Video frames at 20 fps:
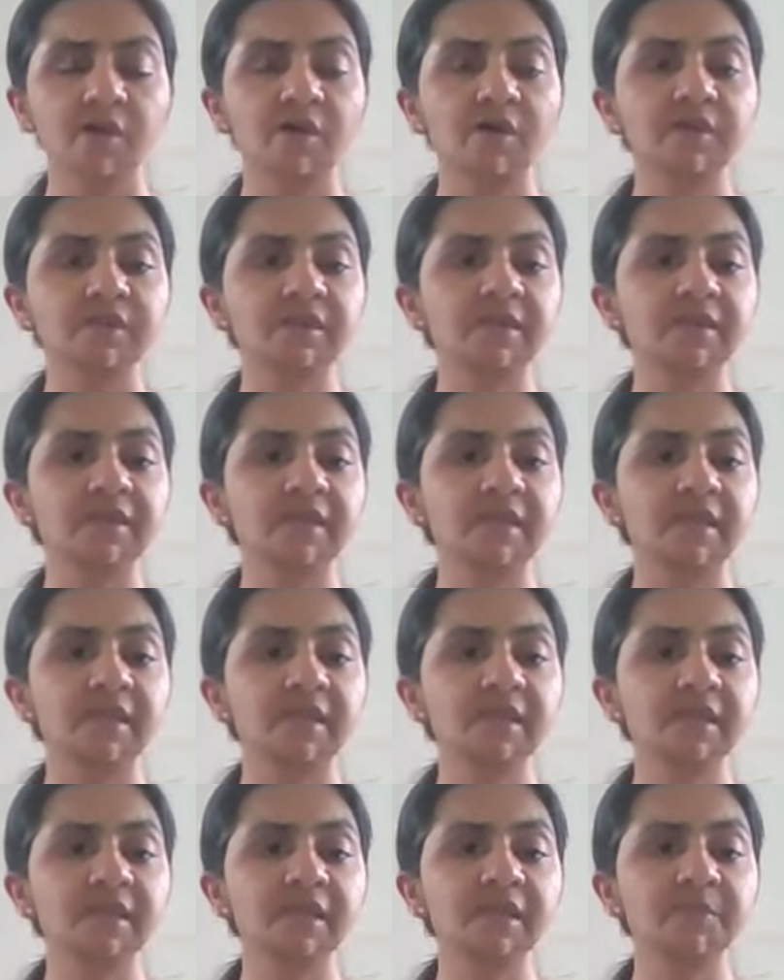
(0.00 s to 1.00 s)
on the
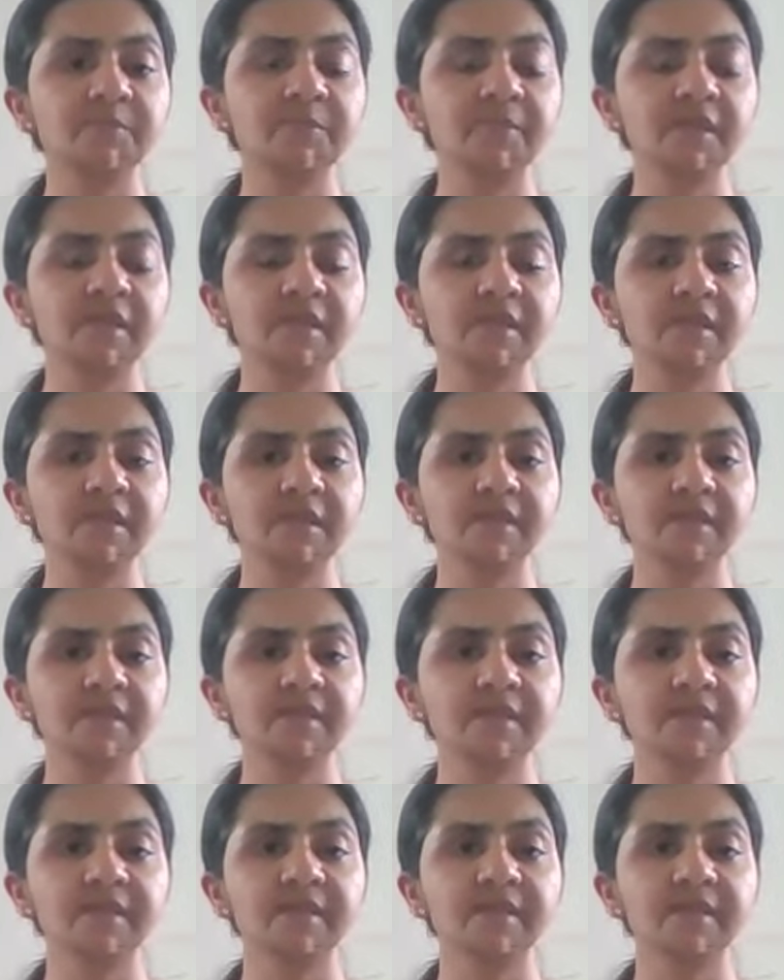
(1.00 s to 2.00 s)
incoming
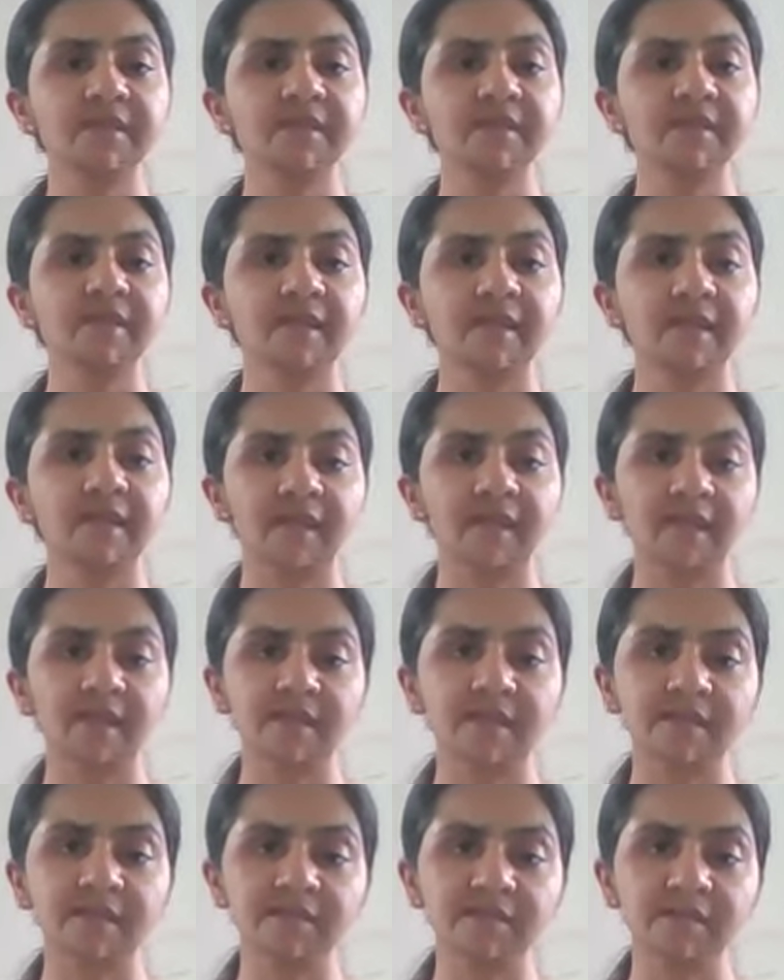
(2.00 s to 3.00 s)

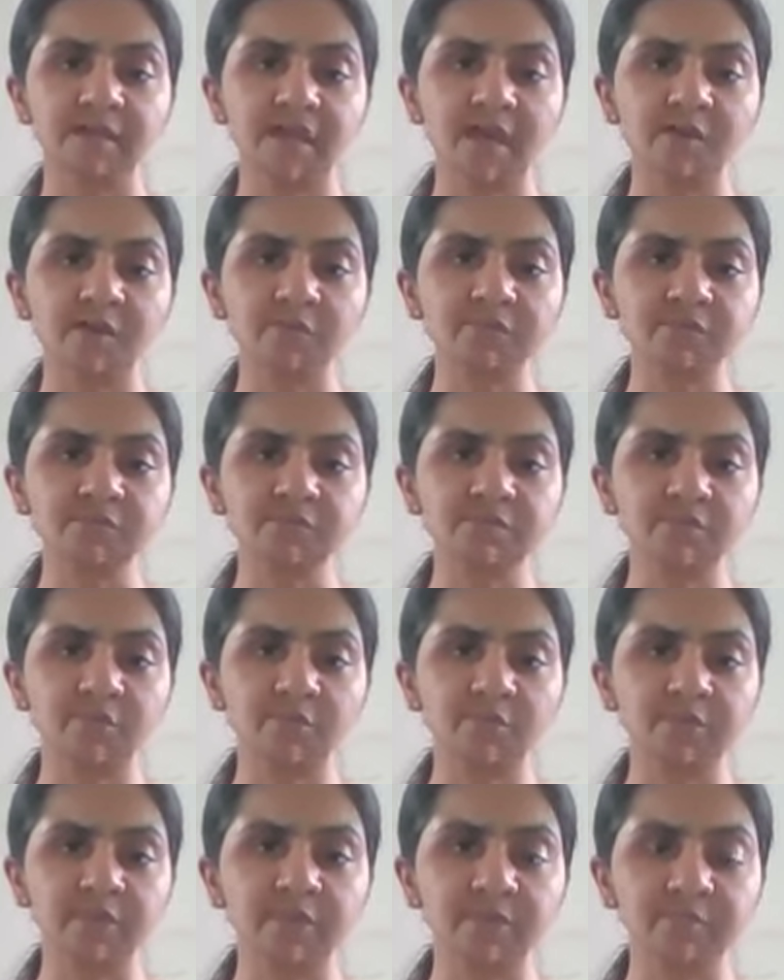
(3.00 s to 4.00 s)
and
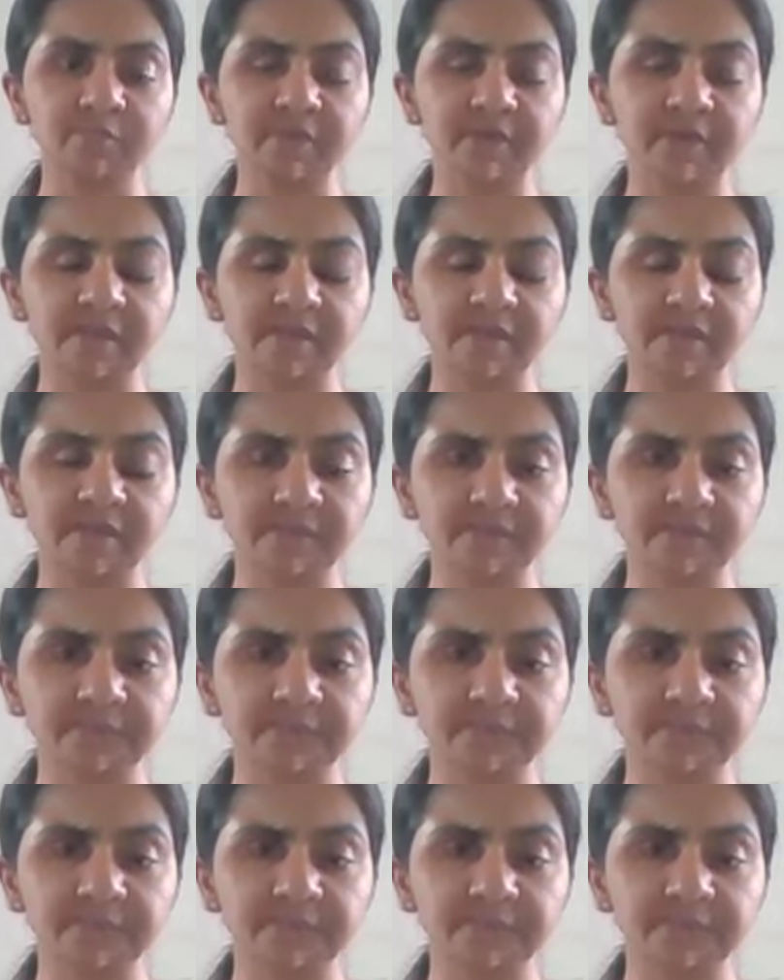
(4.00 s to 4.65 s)
outgoing breath.